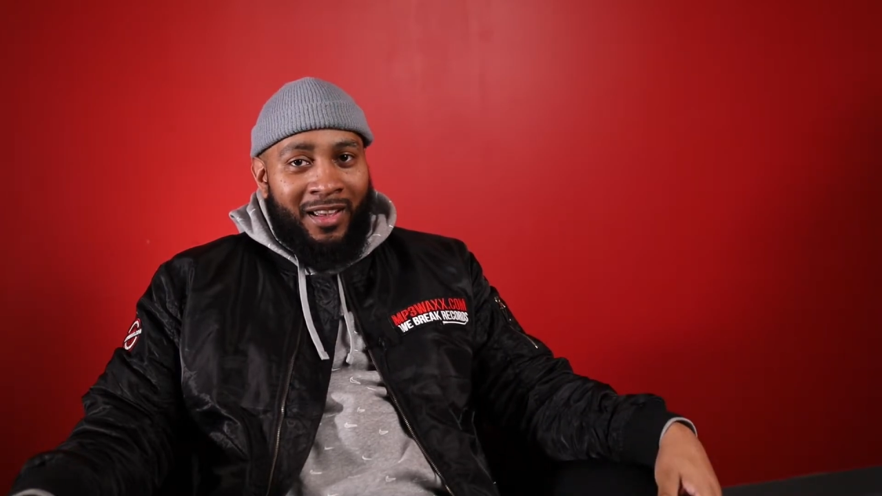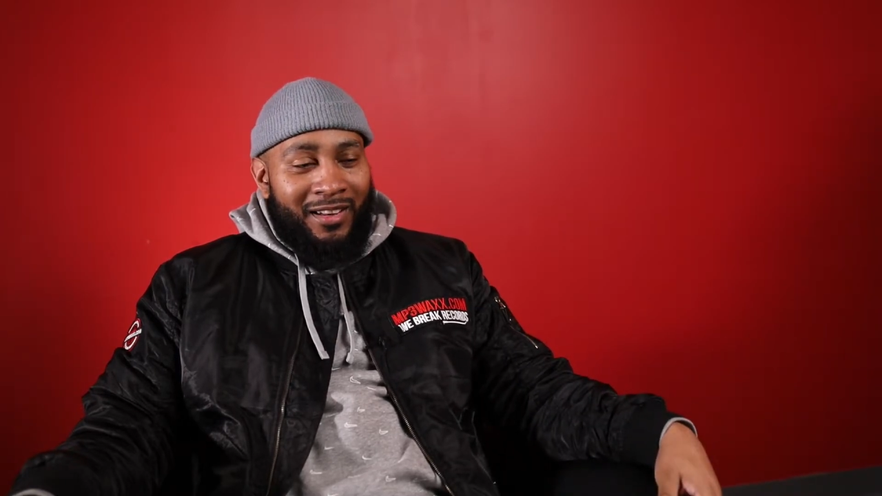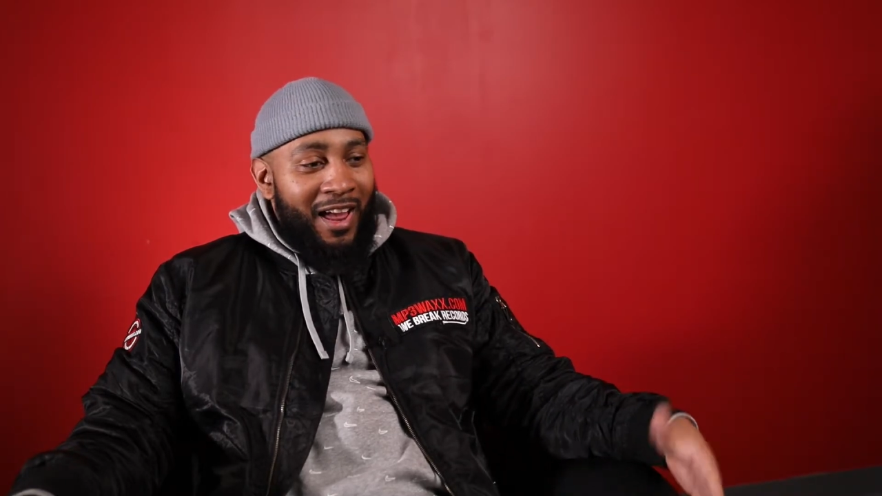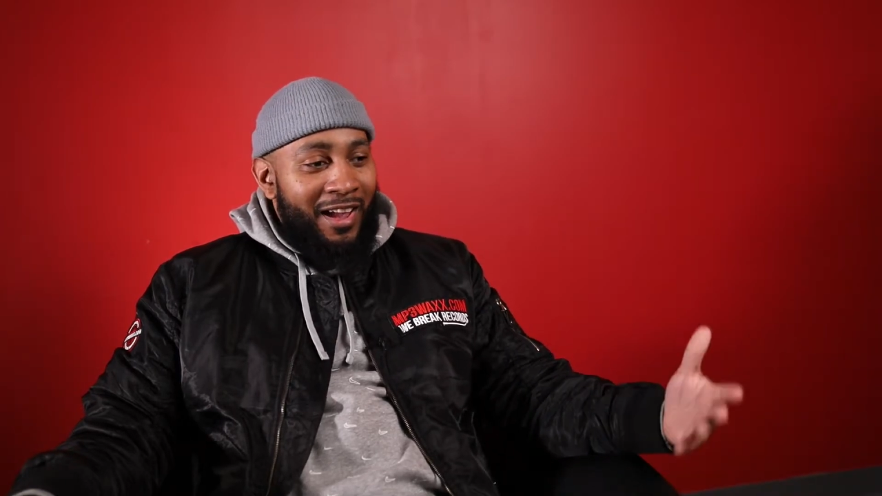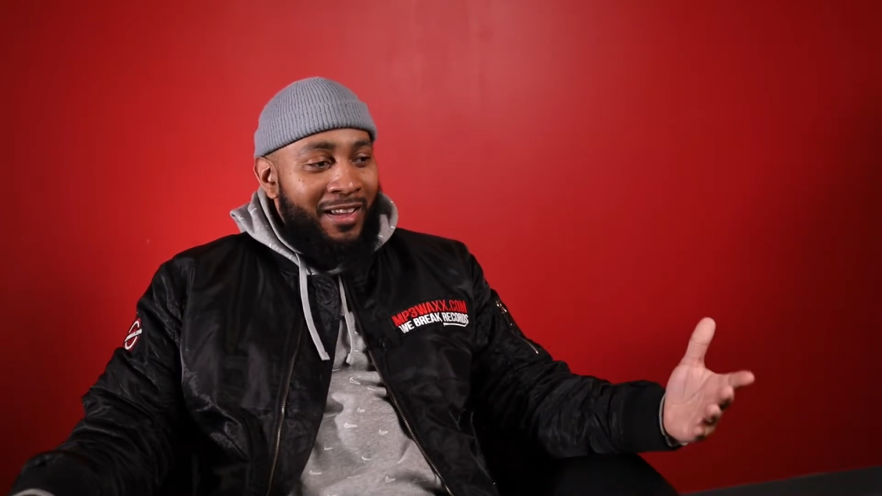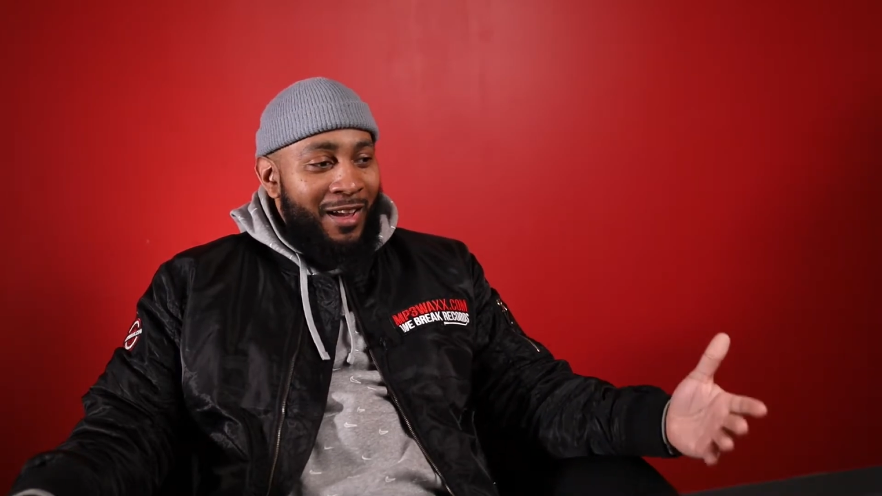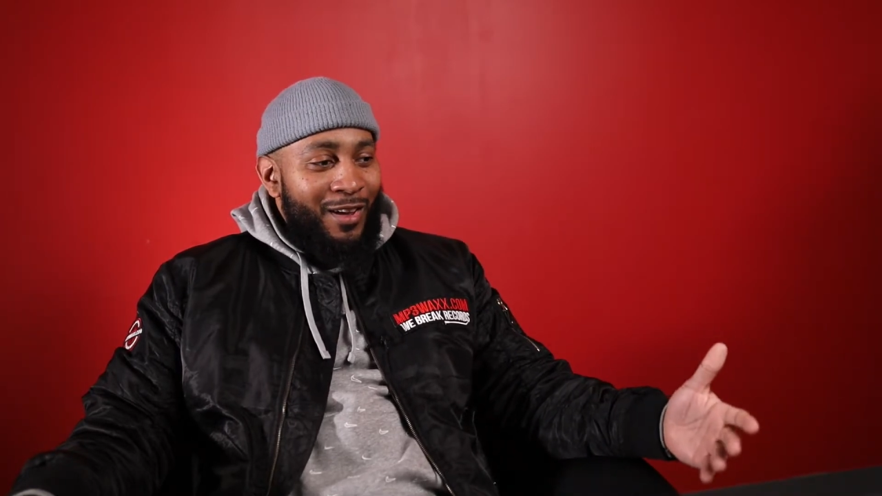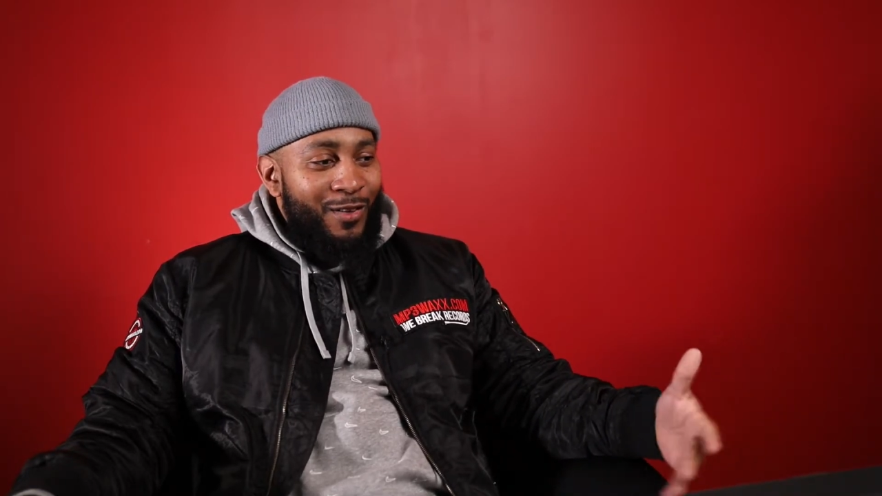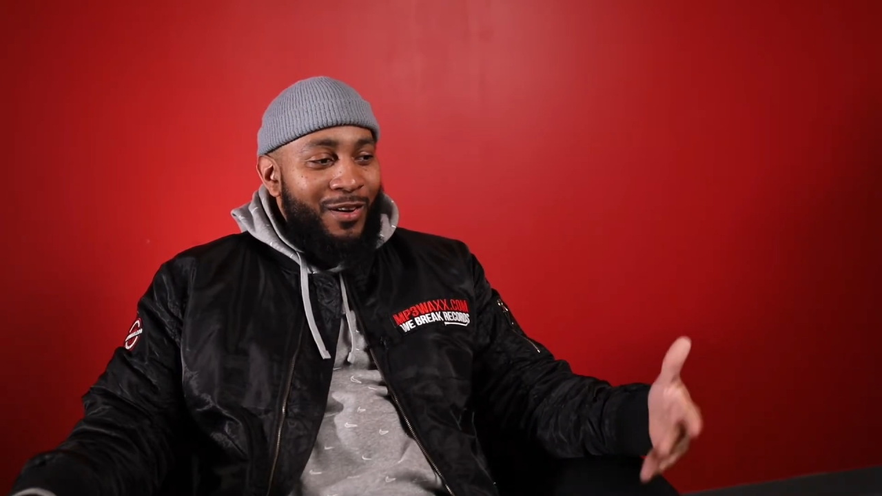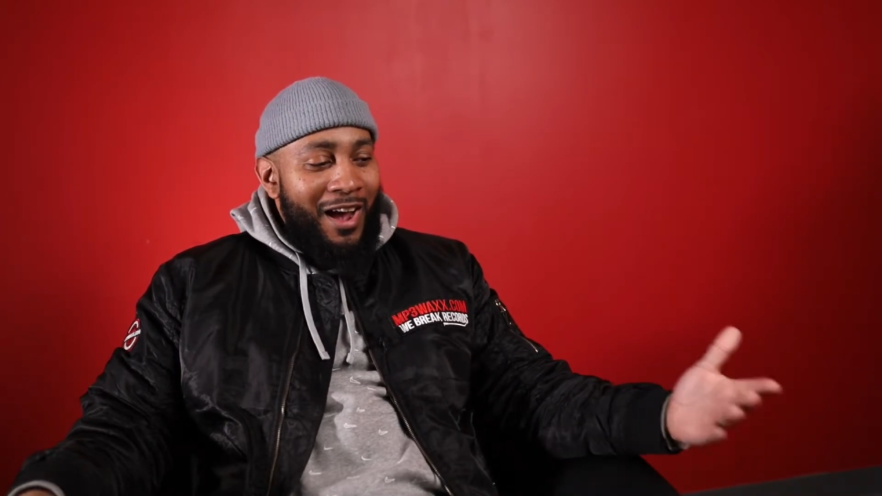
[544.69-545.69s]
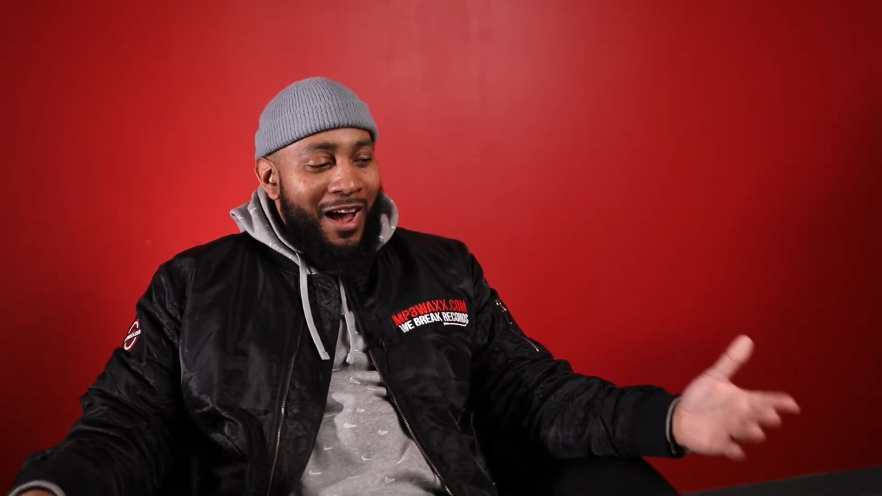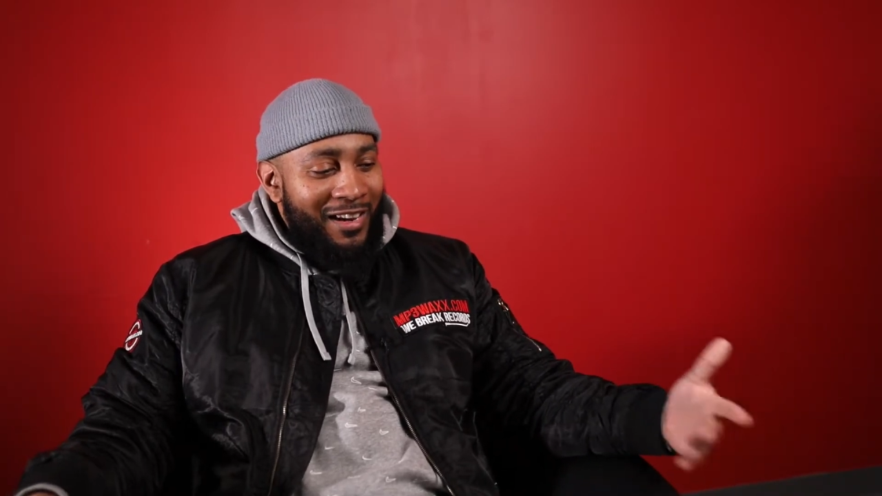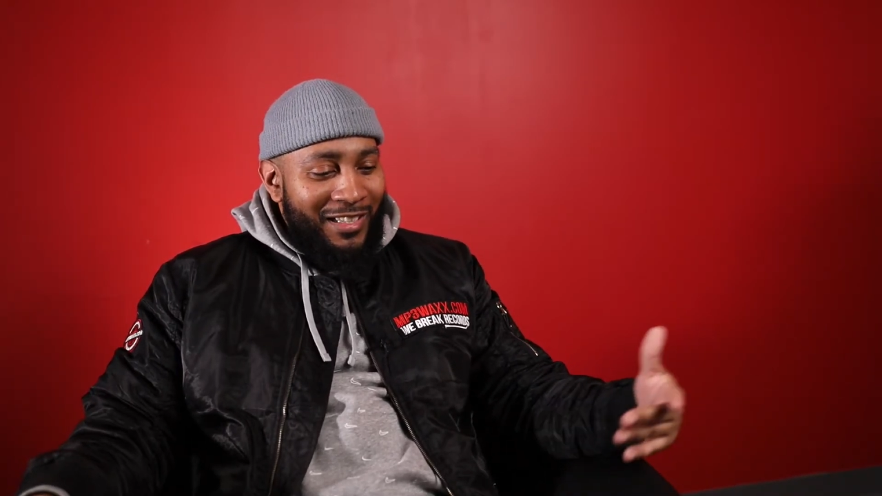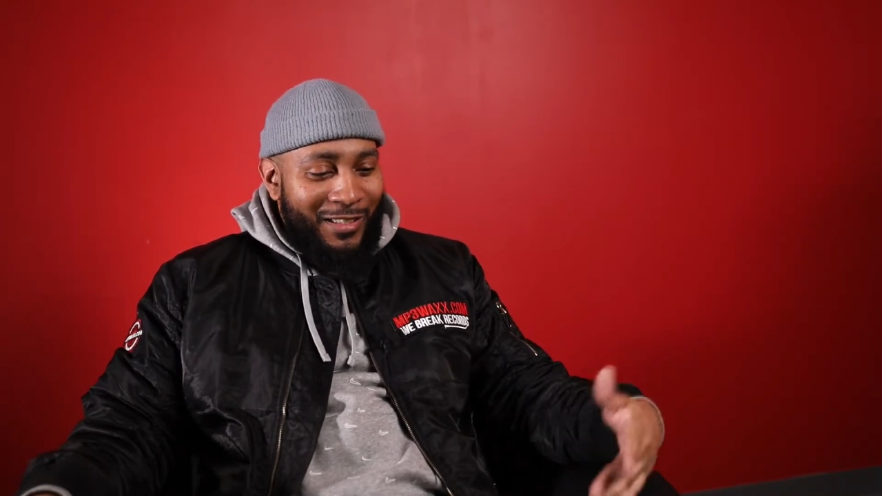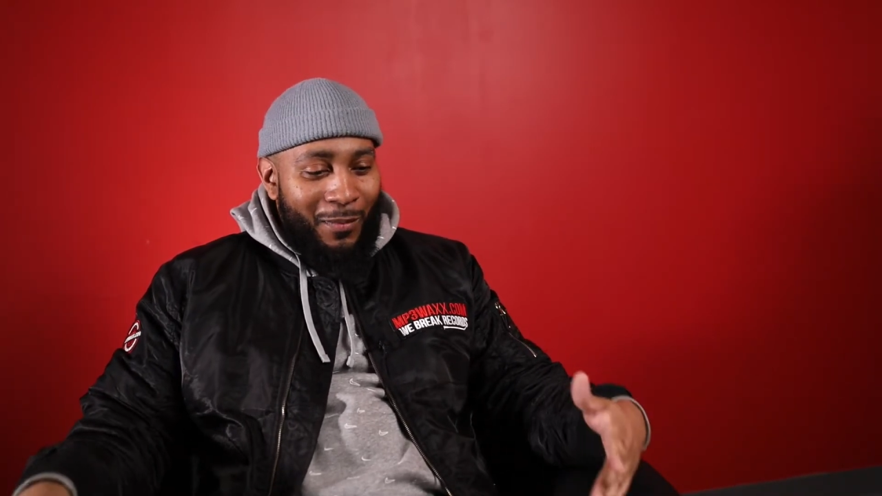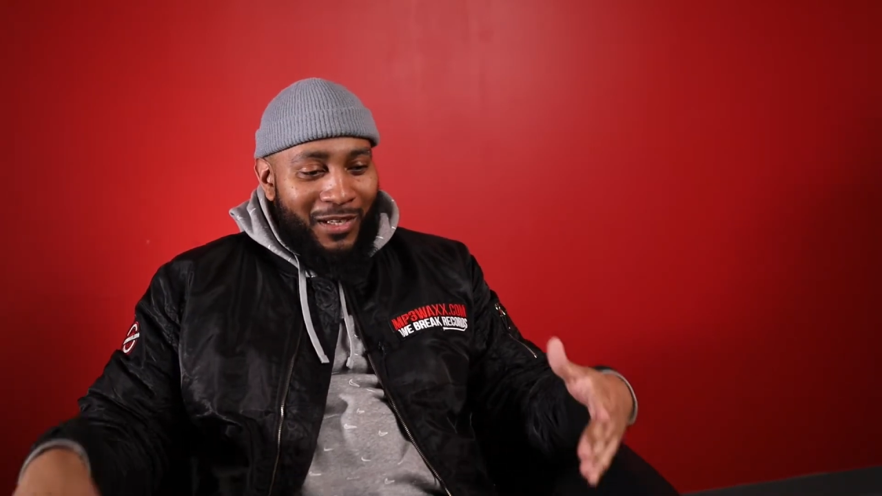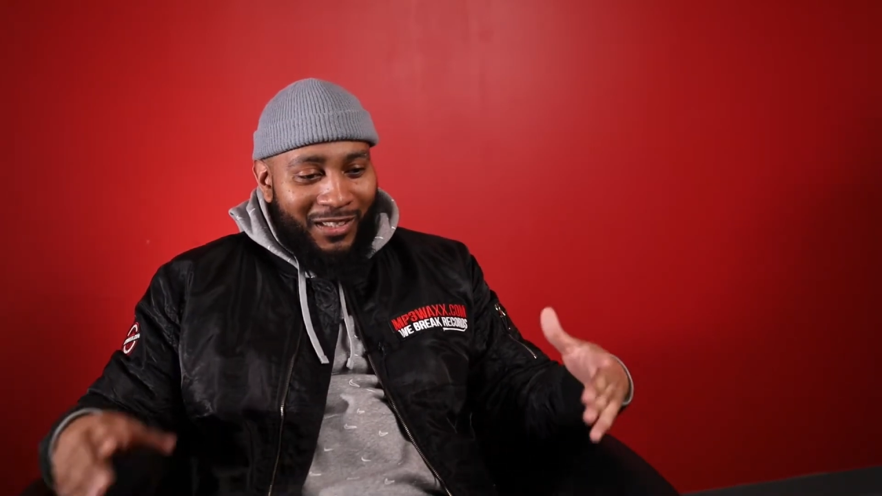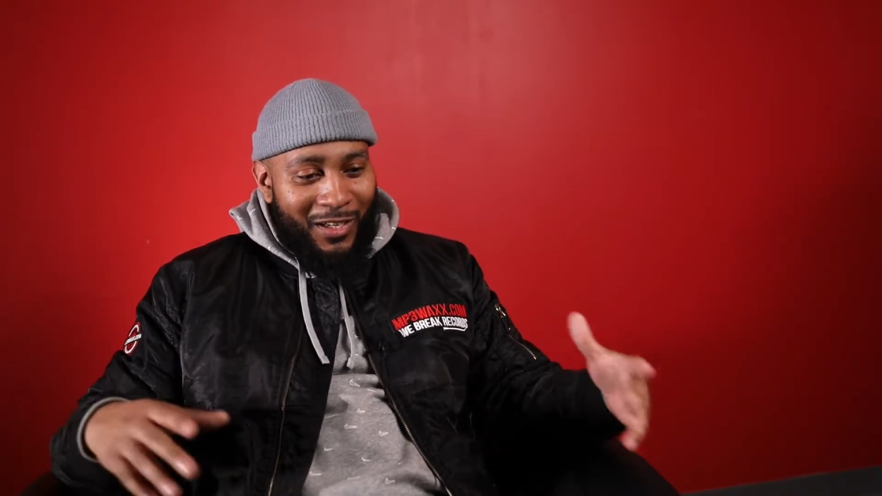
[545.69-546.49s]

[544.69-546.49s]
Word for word: Like, you need to holler at some of these